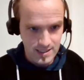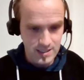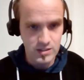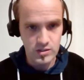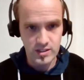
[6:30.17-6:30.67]

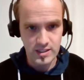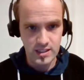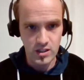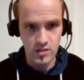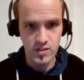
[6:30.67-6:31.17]
the Gnostic
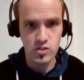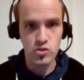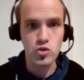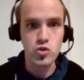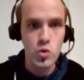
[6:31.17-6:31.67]
Takeover
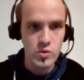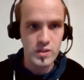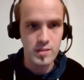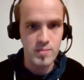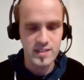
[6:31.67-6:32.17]
crew
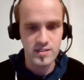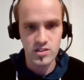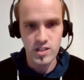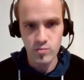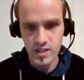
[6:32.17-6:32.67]
and the
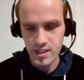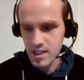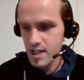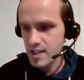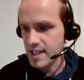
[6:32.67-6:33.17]
message that we
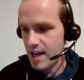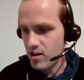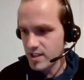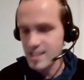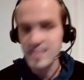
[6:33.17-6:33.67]

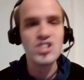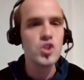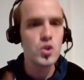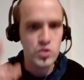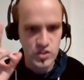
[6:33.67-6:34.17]
carry, the
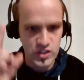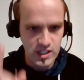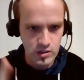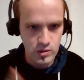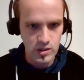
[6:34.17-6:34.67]
new
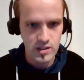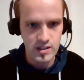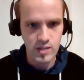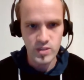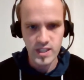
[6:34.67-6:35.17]
signal
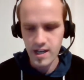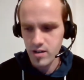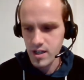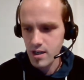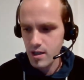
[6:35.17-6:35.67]
that we
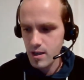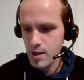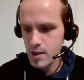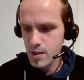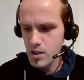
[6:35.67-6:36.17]
carry.
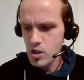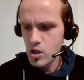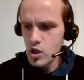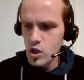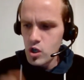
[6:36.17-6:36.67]

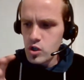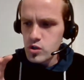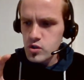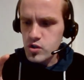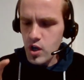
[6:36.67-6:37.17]

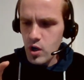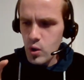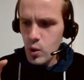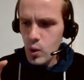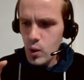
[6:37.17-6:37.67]

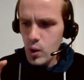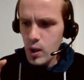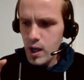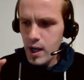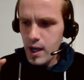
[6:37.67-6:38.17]
So
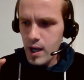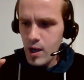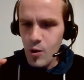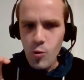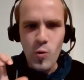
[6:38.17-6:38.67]

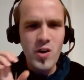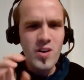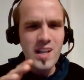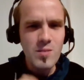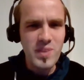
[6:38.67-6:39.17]

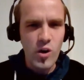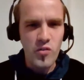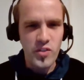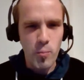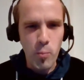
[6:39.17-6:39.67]
we're a little bit
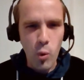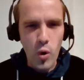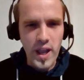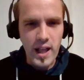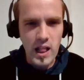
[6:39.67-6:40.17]
off the
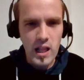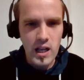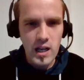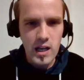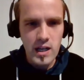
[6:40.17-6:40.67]
boil,
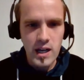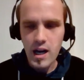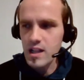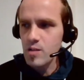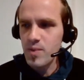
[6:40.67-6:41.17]

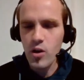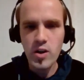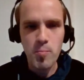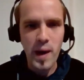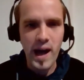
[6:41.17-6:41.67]
a little bit
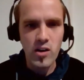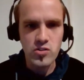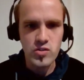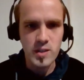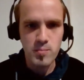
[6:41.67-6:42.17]
on a
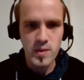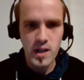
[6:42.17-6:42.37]
power trip,